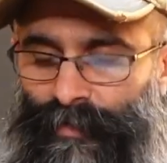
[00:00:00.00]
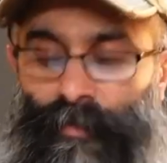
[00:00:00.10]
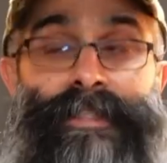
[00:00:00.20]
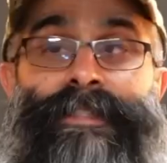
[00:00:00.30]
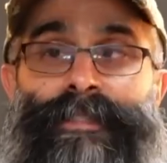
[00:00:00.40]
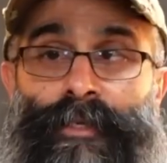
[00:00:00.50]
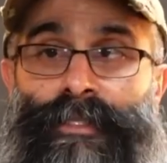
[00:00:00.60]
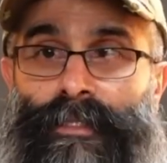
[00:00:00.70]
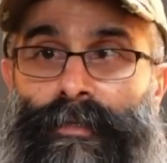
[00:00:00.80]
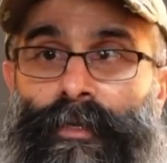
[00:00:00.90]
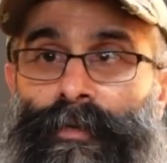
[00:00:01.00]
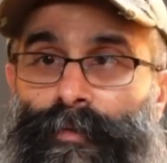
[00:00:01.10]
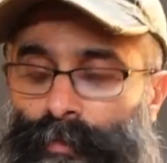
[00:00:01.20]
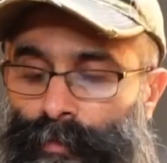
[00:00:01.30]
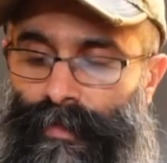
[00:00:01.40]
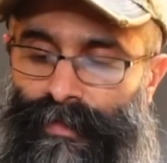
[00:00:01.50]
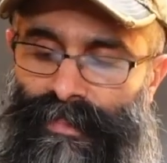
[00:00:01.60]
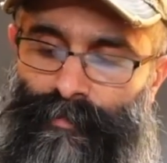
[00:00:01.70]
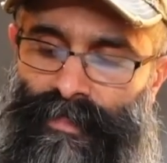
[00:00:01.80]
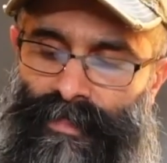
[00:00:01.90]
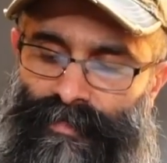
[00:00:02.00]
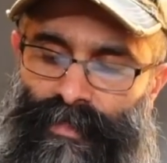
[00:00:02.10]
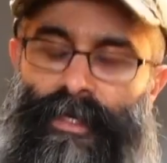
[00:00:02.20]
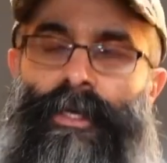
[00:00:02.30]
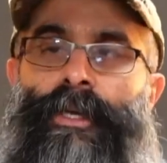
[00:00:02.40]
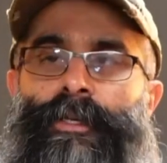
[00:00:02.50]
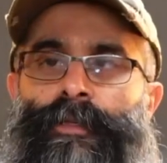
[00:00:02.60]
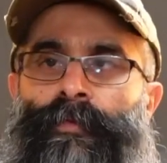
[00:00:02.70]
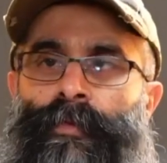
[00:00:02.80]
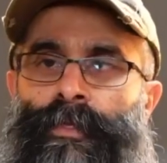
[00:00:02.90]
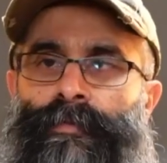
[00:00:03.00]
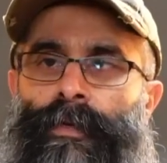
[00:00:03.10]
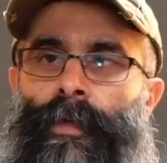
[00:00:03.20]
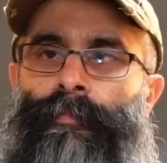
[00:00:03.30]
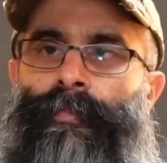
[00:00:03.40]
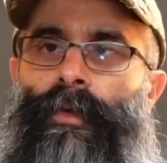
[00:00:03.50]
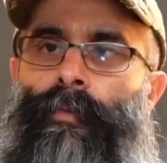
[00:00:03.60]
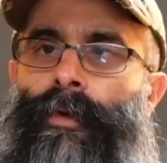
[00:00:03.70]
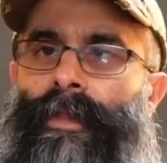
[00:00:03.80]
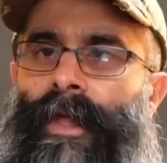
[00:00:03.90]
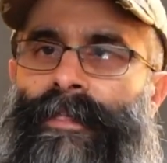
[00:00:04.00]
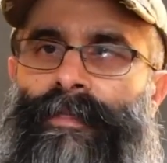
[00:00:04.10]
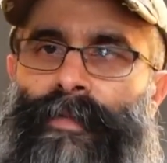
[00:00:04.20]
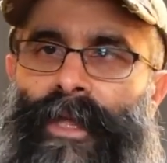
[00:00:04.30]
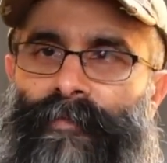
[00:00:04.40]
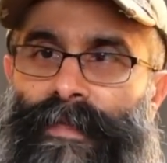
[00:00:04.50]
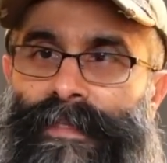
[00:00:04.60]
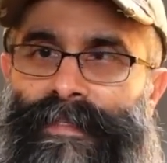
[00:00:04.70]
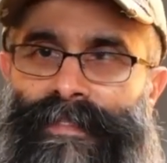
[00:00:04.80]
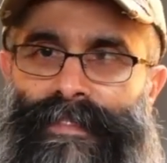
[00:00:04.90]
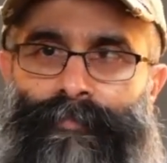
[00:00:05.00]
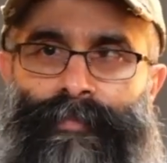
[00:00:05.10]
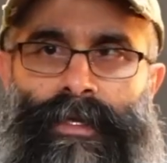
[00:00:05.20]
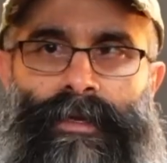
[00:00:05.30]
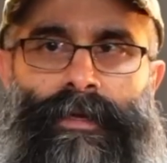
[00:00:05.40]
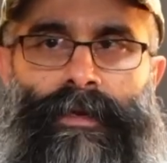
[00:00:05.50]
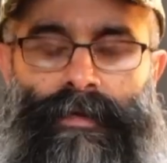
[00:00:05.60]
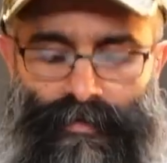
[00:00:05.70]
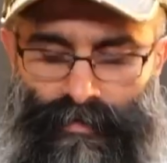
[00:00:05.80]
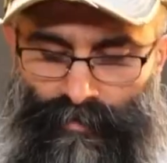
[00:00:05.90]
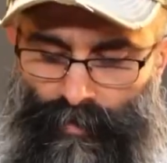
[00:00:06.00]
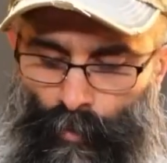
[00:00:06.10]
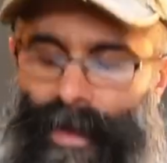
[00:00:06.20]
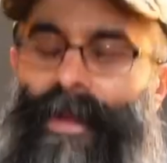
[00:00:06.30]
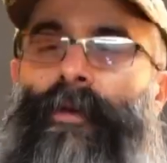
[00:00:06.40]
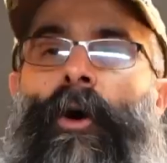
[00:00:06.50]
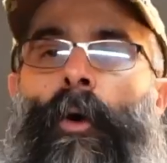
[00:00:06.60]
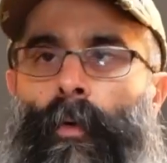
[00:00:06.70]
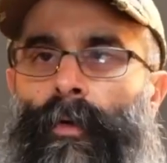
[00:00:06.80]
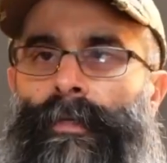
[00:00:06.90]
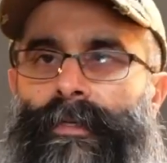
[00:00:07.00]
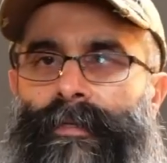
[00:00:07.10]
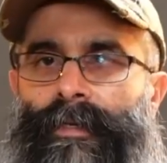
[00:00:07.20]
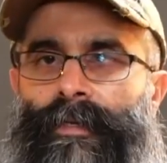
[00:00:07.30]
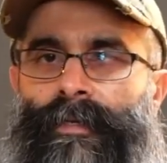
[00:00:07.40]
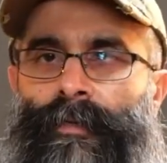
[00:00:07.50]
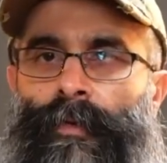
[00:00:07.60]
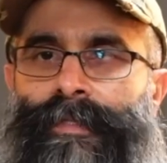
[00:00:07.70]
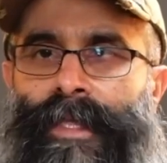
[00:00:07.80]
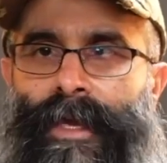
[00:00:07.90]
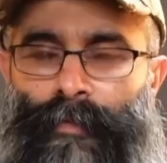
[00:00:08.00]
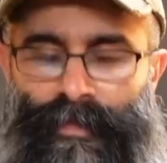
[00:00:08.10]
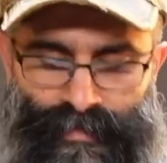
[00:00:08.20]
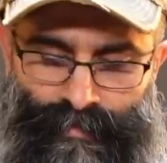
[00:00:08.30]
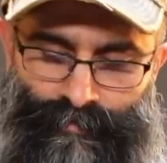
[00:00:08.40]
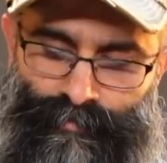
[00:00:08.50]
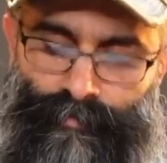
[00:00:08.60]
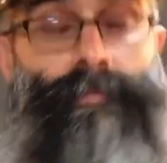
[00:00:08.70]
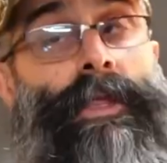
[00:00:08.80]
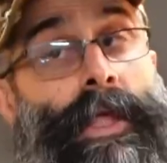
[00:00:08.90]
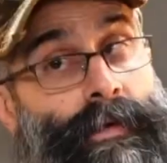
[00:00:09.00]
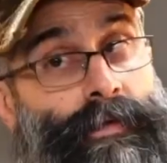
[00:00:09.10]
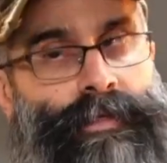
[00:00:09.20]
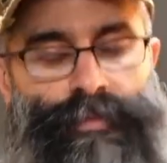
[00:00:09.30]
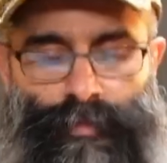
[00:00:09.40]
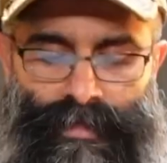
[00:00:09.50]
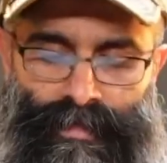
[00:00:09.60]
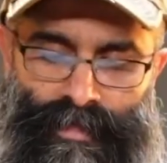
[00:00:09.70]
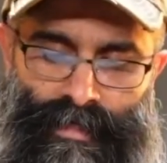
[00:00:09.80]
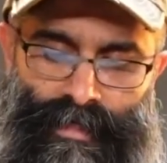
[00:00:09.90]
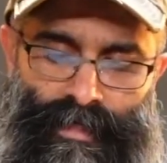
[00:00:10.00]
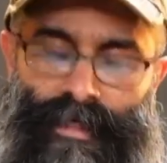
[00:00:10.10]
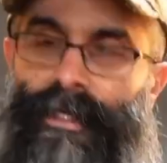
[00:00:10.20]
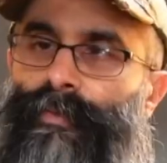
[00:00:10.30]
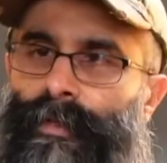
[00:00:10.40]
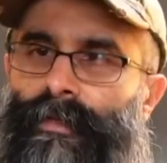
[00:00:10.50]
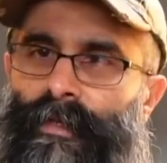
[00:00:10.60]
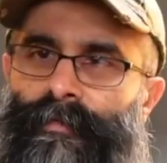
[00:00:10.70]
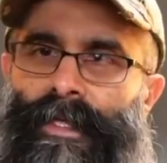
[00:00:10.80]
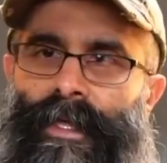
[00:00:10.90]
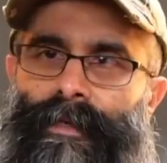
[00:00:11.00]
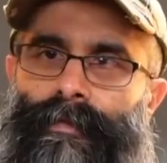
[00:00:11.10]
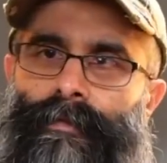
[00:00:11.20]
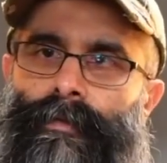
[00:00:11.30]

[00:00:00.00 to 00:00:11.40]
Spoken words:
So let's start to look through some of these. So first of all, with the Hasselblad V system, the way to hold those cameras and this one is with the left hand.